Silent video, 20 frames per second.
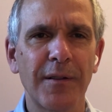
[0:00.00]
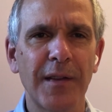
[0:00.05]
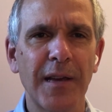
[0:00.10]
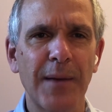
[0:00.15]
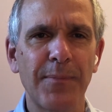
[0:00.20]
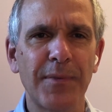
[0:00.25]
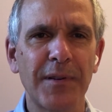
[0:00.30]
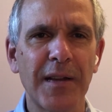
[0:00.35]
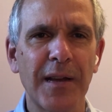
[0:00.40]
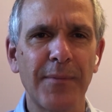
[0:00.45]
the
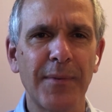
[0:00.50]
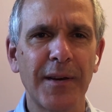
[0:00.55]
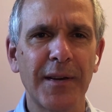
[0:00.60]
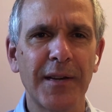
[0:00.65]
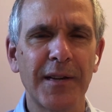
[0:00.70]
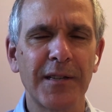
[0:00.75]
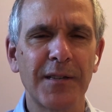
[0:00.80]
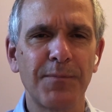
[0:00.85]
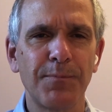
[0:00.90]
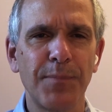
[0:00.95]
epidemic
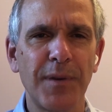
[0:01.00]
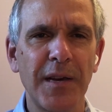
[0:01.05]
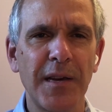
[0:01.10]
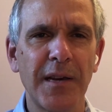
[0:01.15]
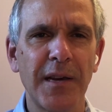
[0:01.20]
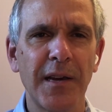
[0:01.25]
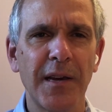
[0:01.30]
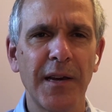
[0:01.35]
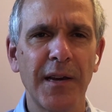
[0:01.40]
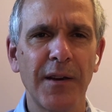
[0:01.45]
is
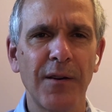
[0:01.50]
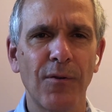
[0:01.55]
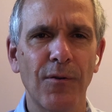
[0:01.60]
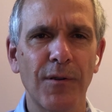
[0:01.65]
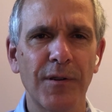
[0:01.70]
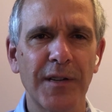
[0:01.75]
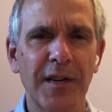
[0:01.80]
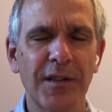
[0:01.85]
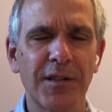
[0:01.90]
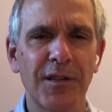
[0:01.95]
peaking
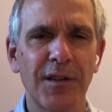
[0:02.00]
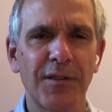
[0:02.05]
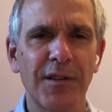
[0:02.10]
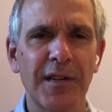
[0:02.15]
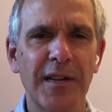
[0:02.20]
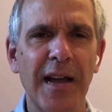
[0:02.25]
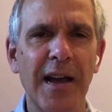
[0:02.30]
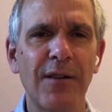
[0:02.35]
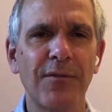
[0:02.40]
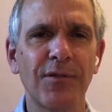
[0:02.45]
or is actually on the
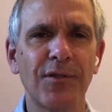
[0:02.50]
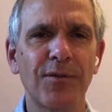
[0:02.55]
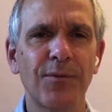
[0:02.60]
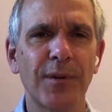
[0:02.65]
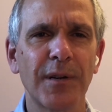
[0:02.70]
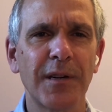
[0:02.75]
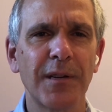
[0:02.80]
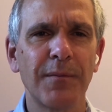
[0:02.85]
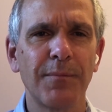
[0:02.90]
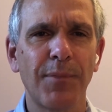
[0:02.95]

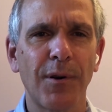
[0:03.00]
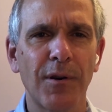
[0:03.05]
downswing,